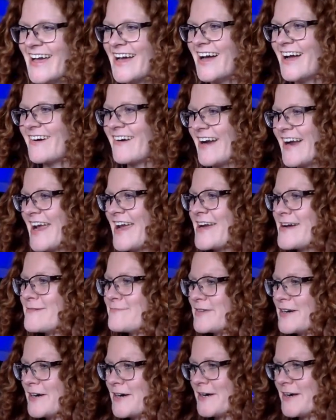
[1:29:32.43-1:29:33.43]
All right,
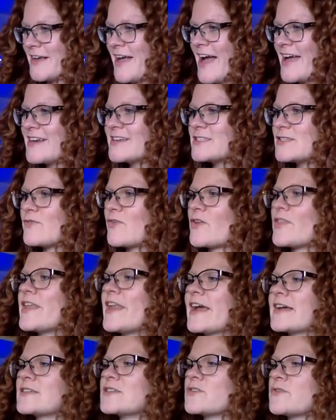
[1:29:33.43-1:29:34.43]
Amber, guidance for the
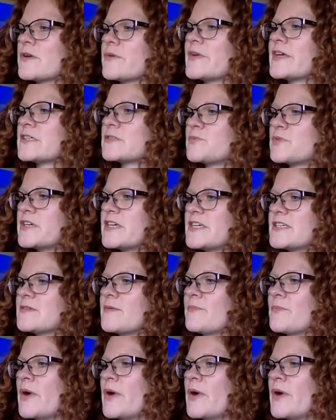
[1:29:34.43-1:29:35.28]
next three weeks, please.